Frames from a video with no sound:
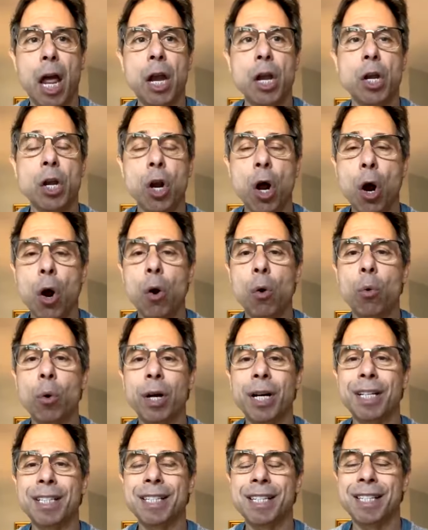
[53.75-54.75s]
and know
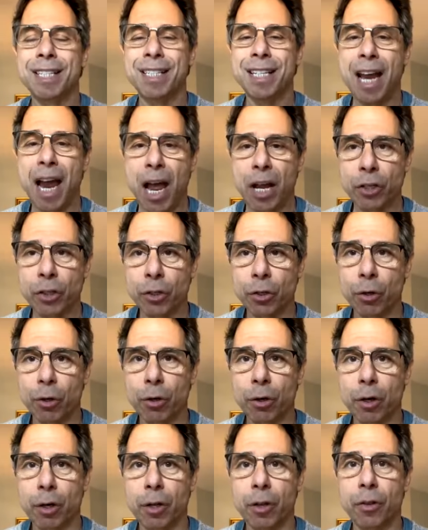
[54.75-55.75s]
what a
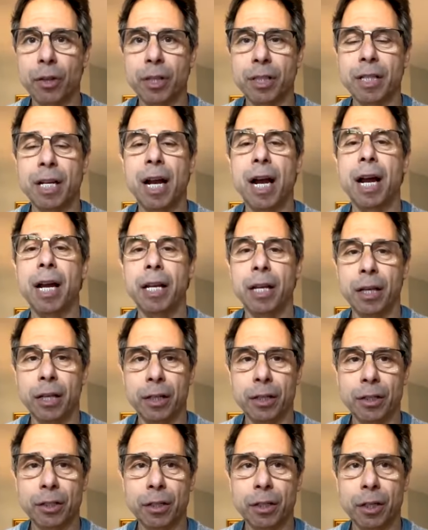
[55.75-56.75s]
disaster this guy
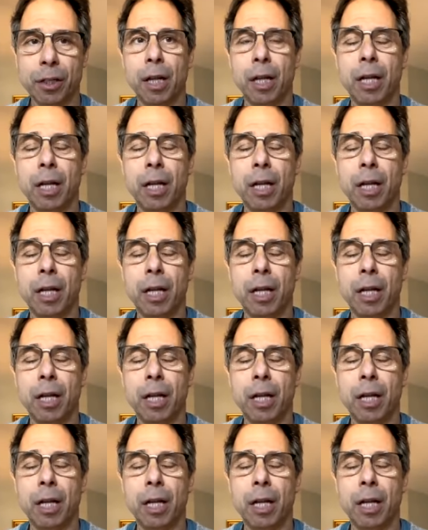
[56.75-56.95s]
is.